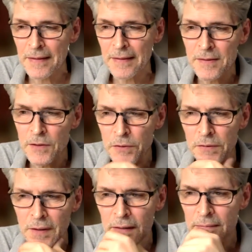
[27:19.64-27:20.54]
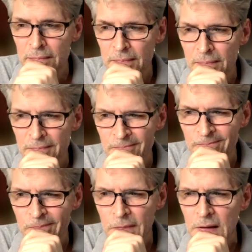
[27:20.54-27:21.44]
It's just not
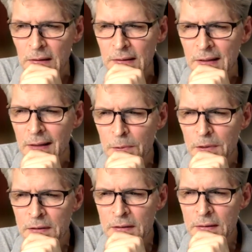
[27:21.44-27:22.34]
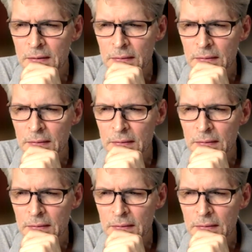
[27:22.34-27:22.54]
really,